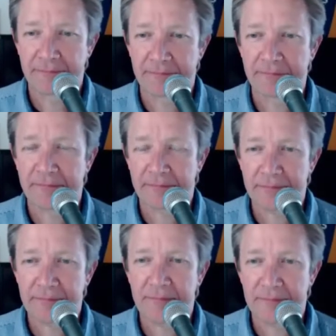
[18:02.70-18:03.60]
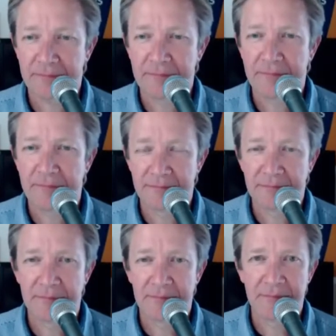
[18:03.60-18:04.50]

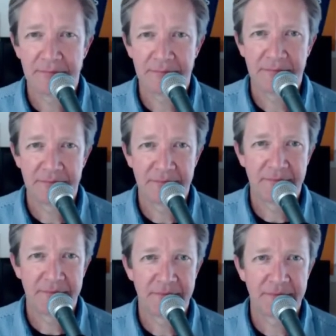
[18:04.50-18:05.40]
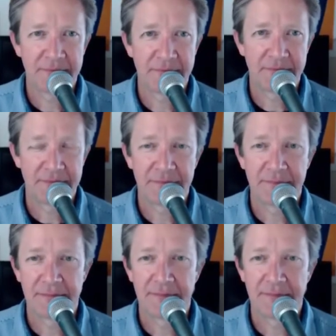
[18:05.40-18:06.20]
(silent)